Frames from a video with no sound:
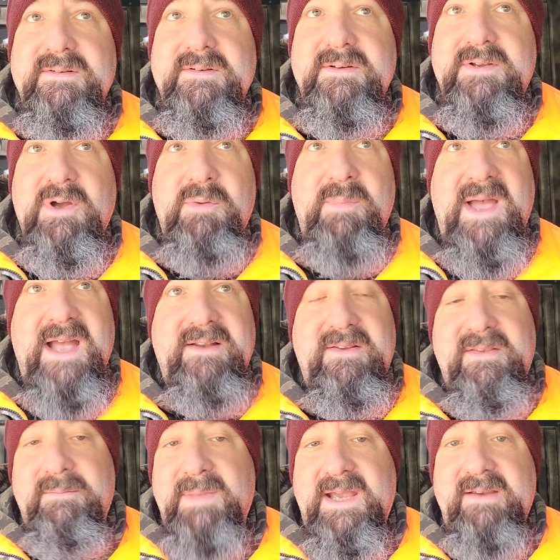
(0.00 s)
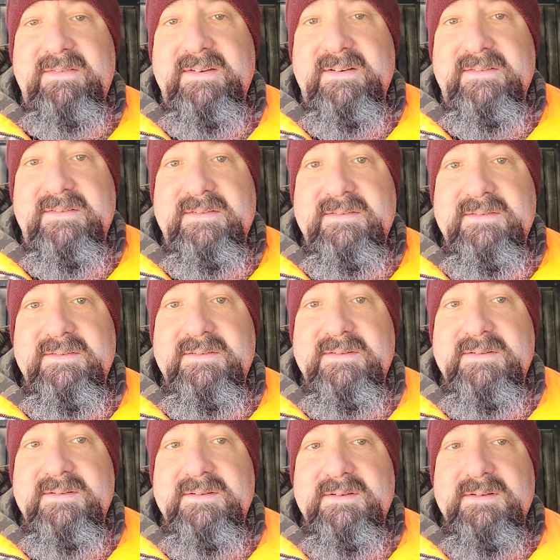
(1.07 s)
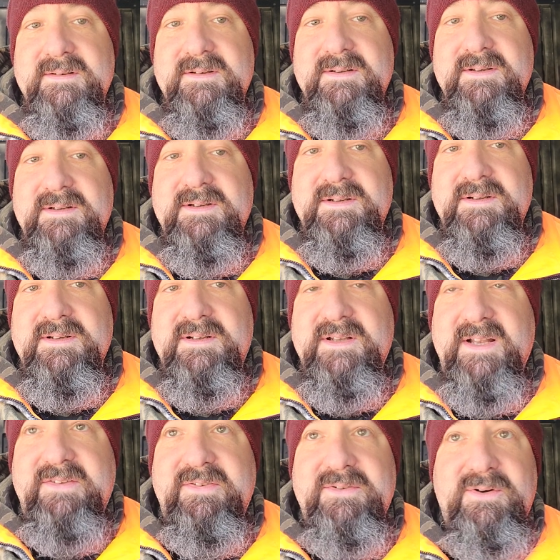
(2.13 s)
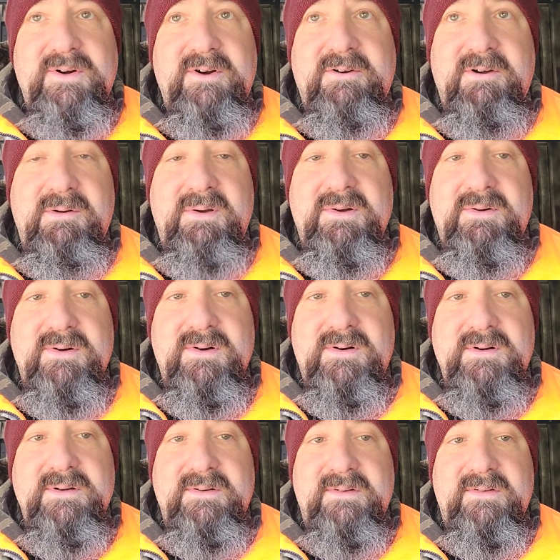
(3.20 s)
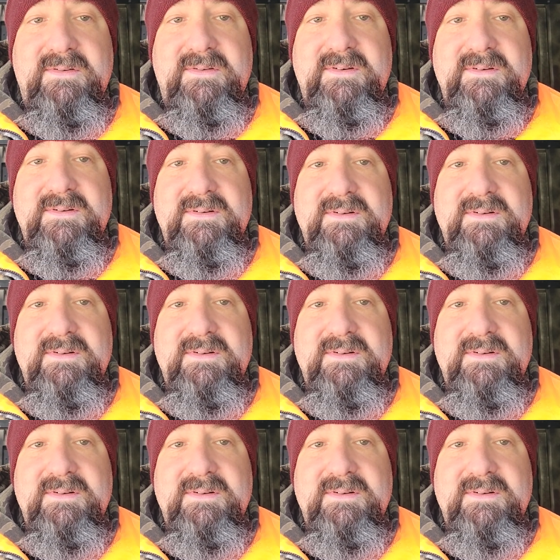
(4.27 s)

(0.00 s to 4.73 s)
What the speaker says: go back to the basics. Let's start growing our gardens.